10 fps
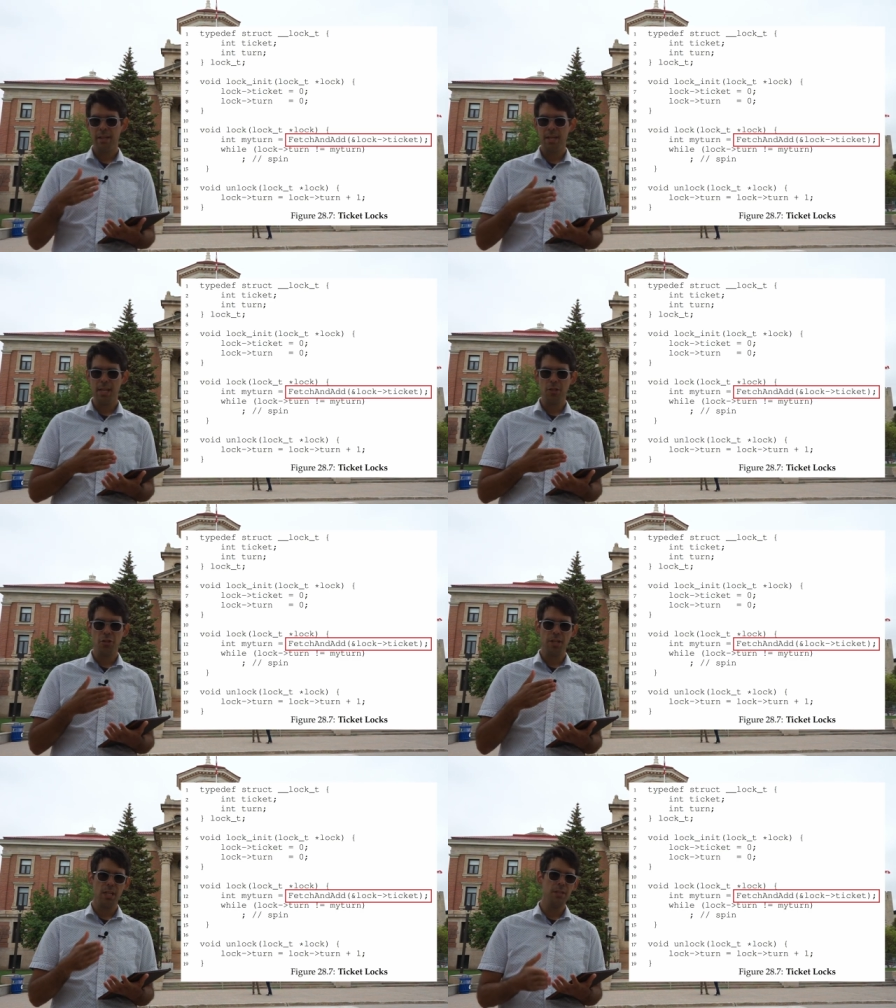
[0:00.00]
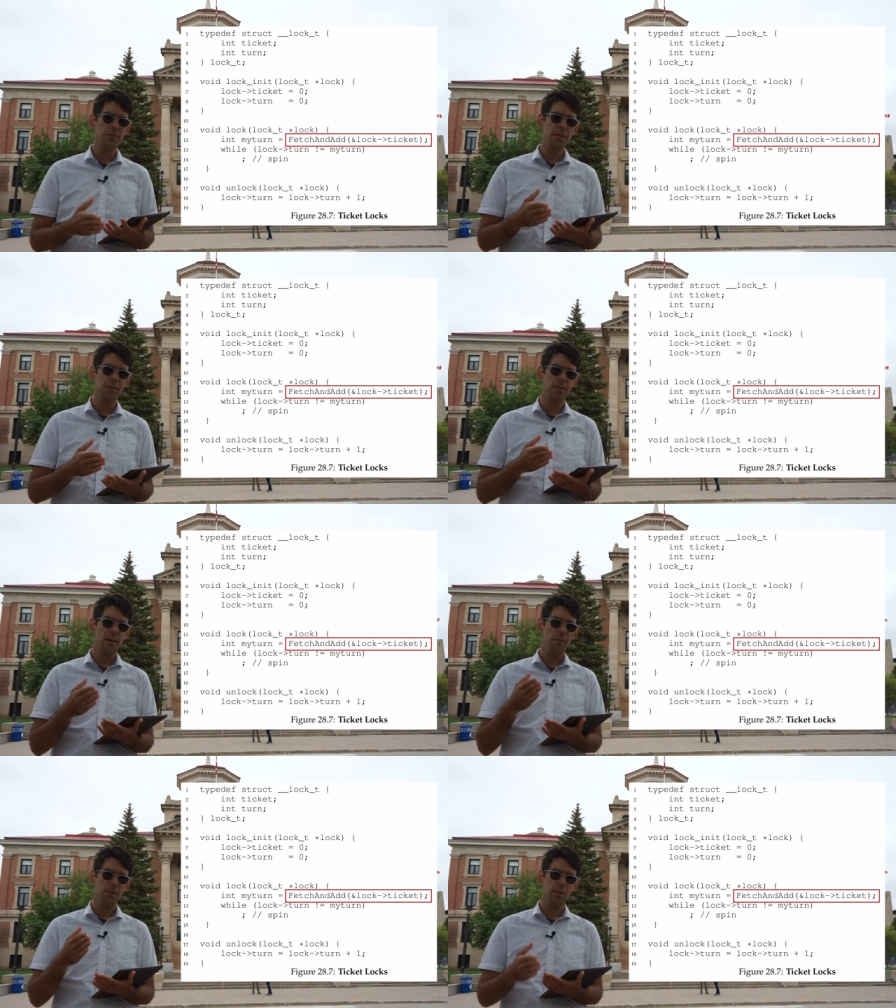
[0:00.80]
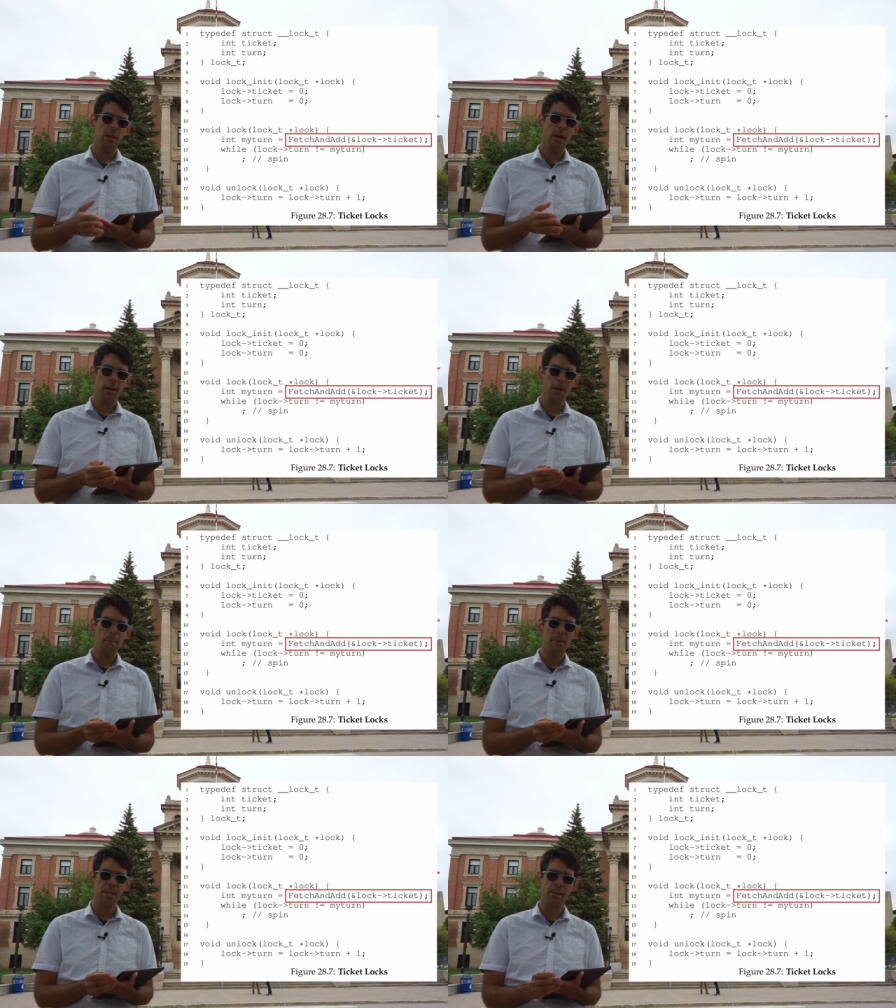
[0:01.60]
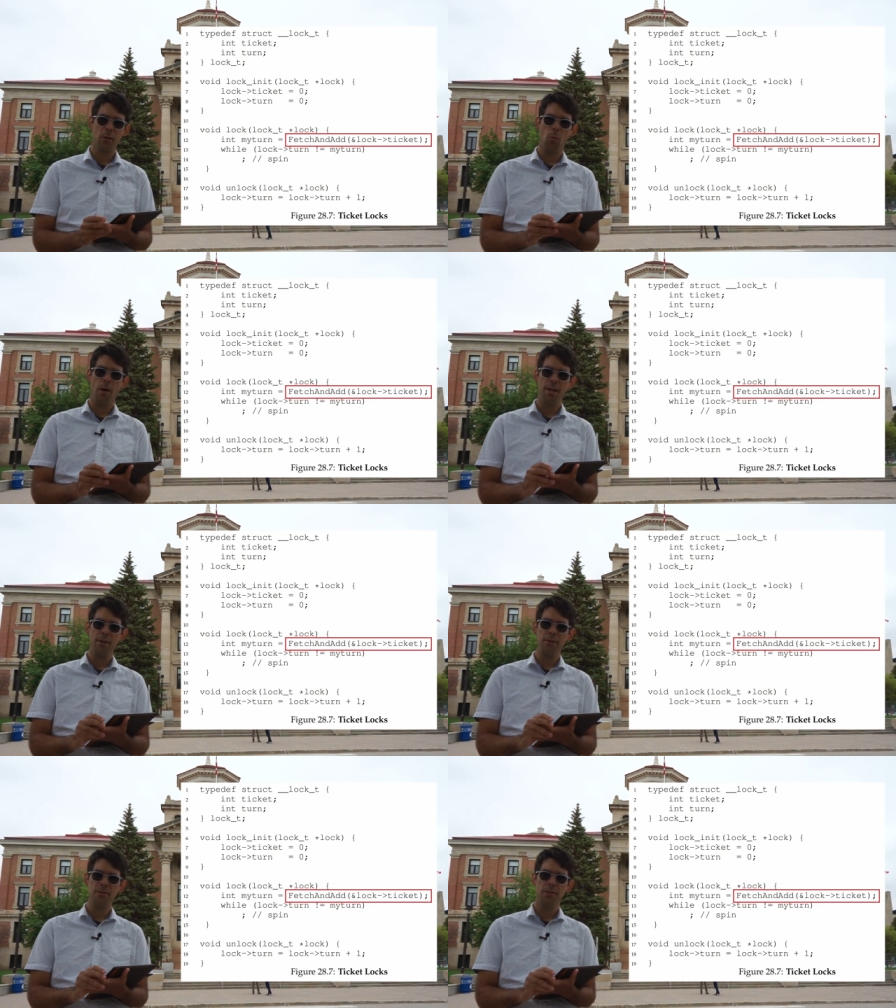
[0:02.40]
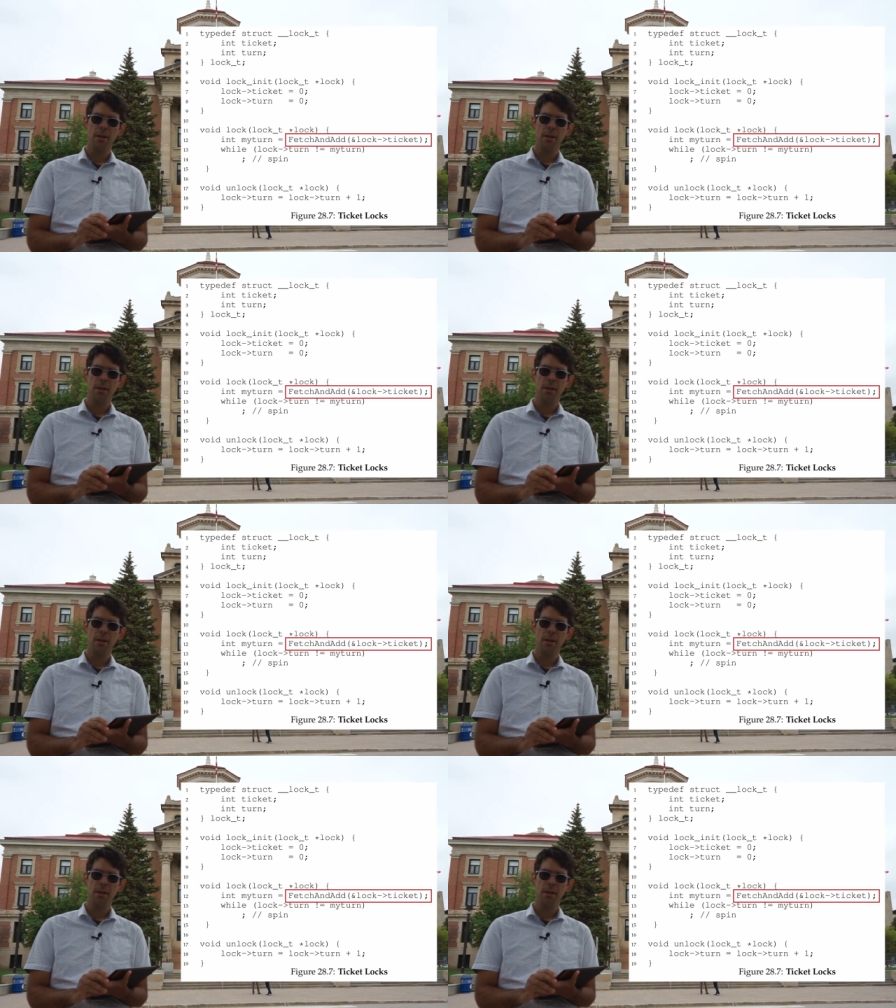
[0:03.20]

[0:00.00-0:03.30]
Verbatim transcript: each instance of the lock being acquired